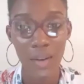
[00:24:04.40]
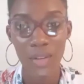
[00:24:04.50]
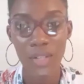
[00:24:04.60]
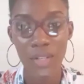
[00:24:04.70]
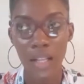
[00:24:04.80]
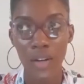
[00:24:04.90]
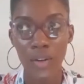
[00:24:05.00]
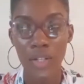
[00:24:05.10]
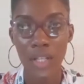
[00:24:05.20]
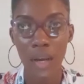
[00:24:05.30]
you said that you're
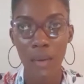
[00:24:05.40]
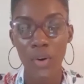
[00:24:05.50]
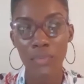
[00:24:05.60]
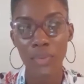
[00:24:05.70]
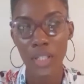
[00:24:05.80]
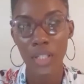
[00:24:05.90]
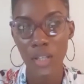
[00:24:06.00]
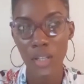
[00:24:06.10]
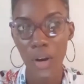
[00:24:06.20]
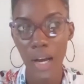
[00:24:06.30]
seeing more
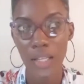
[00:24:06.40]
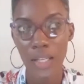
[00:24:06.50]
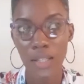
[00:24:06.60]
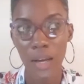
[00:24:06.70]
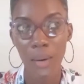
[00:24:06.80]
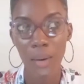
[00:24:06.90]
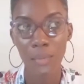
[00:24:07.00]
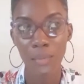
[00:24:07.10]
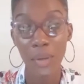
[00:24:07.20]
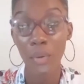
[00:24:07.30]
PCOS,
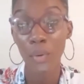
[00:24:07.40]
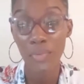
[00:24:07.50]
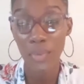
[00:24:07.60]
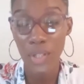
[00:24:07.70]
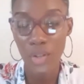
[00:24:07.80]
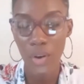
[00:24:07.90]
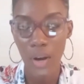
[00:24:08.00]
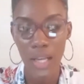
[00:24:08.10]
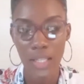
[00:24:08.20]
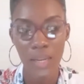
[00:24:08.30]
people with
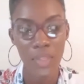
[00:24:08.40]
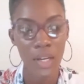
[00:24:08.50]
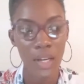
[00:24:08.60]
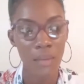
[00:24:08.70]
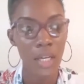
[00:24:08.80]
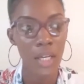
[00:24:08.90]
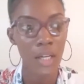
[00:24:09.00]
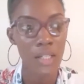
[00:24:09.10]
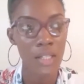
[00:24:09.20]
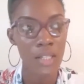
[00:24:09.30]
PCOS, I'm thinking
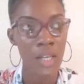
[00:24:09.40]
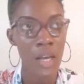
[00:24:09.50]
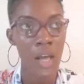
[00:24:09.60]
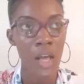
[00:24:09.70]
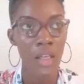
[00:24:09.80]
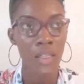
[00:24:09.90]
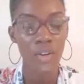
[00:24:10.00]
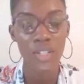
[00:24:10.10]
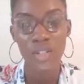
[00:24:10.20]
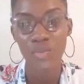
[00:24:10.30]
because
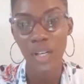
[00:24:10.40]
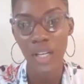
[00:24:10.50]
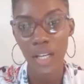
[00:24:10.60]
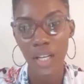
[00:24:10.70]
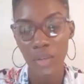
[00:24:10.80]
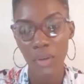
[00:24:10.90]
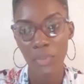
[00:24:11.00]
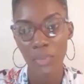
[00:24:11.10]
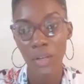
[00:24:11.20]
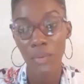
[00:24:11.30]
there's this relation
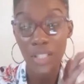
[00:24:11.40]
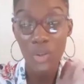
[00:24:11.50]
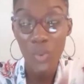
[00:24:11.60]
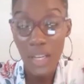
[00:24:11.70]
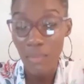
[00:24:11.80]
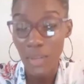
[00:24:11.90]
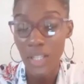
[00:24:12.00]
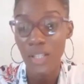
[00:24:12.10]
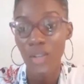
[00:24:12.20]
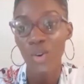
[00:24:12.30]
between
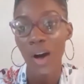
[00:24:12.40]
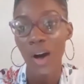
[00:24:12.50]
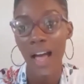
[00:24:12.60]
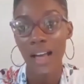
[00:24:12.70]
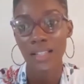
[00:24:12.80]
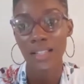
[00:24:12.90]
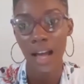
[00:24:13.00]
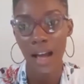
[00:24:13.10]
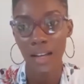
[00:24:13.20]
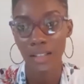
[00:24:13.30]
PCOS
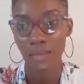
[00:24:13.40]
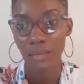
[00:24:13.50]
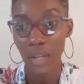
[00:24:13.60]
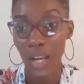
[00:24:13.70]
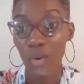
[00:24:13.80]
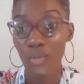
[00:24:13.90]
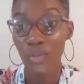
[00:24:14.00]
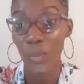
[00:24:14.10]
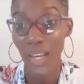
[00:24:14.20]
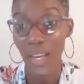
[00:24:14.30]
and being
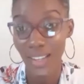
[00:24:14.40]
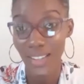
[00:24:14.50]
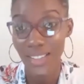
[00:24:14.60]
overweight.